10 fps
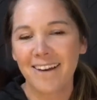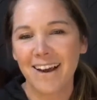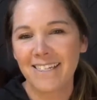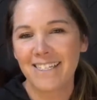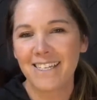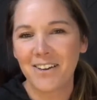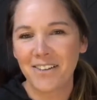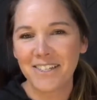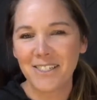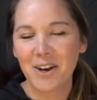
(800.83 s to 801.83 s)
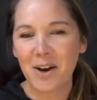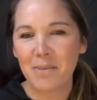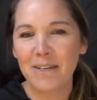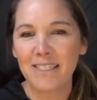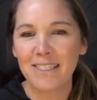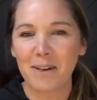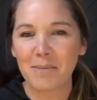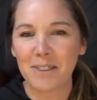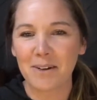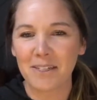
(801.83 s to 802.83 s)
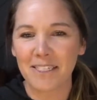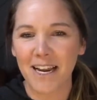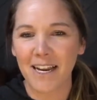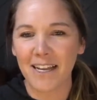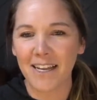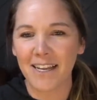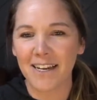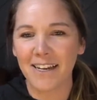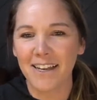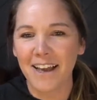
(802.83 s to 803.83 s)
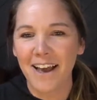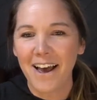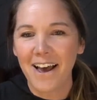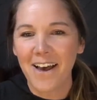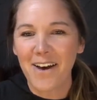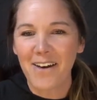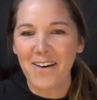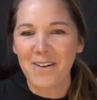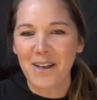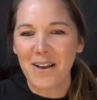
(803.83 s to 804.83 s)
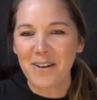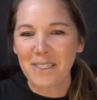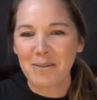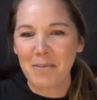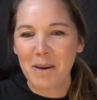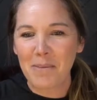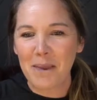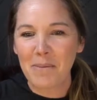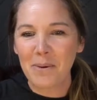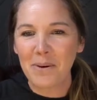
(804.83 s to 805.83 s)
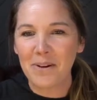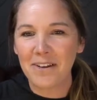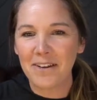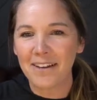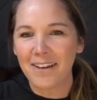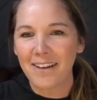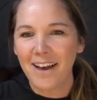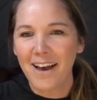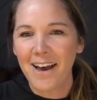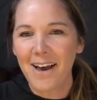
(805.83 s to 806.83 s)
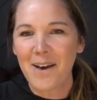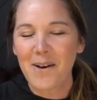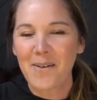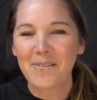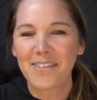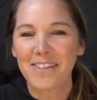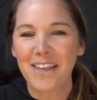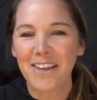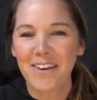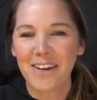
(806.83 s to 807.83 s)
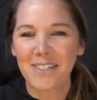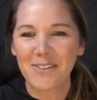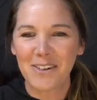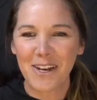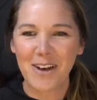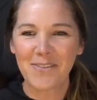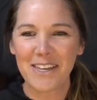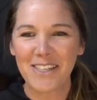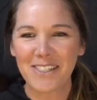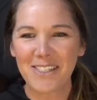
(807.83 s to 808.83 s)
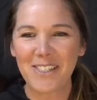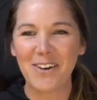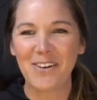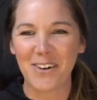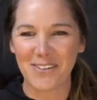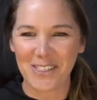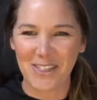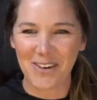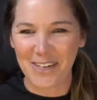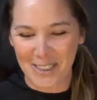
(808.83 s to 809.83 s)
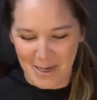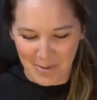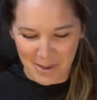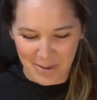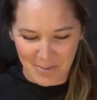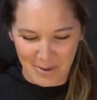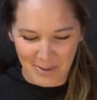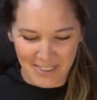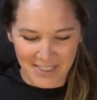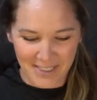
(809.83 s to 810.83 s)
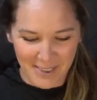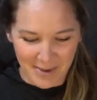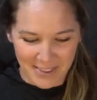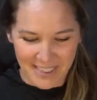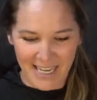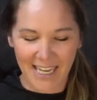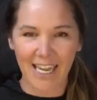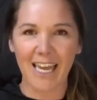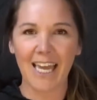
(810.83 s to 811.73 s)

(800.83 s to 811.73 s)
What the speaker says: I see all these comments and I'm so excited. All some of my people. Thank you guys for coming. This is so nervous. You guys know me the most. And so it's like,